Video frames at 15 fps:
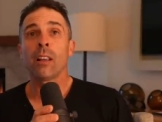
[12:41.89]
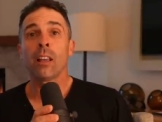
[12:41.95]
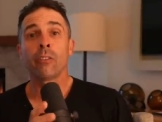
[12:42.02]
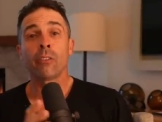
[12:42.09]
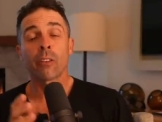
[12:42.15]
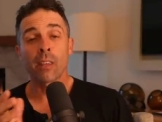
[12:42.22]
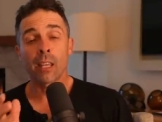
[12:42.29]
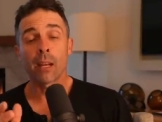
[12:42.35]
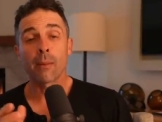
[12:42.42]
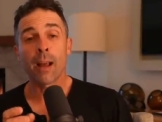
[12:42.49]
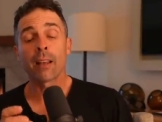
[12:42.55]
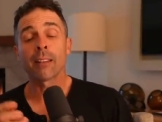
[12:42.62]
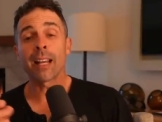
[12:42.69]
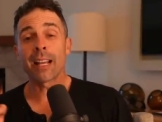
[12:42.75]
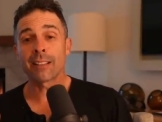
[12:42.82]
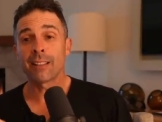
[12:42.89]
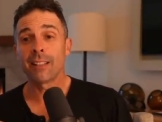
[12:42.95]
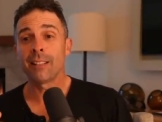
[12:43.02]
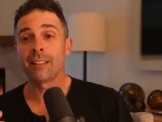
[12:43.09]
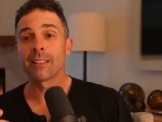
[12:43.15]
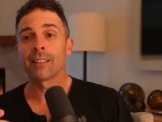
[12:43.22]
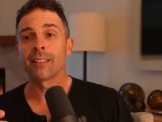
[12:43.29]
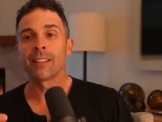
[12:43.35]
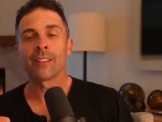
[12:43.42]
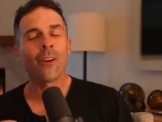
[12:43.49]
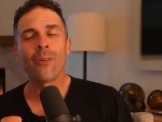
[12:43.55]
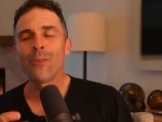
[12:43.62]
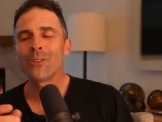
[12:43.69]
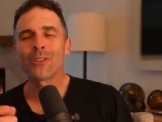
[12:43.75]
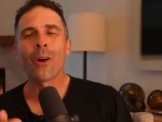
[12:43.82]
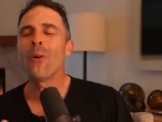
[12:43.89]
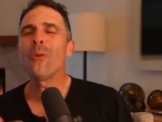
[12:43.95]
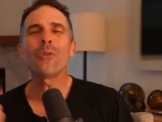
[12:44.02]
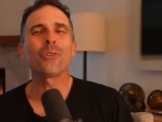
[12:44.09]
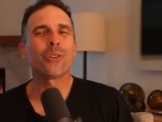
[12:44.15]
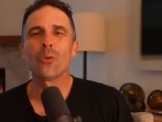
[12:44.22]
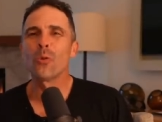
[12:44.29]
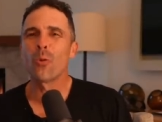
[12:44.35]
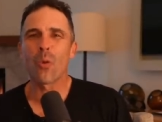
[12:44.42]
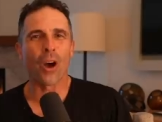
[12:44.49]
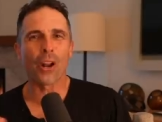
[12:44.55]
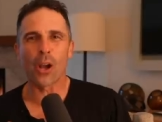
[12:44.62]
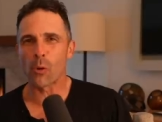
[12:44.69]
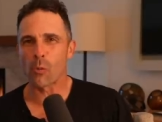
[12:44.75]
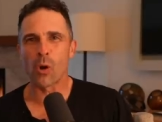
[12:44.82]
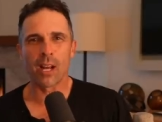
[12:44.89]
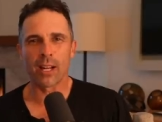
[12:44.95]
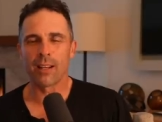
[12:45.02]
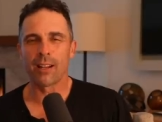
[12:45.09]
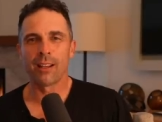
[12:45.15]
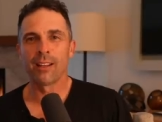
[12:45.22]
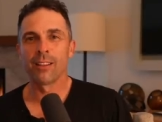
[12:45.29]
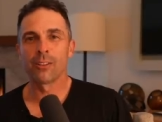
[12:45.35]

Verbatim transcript: if you're thinking about lessons, don't don't do one-on-one.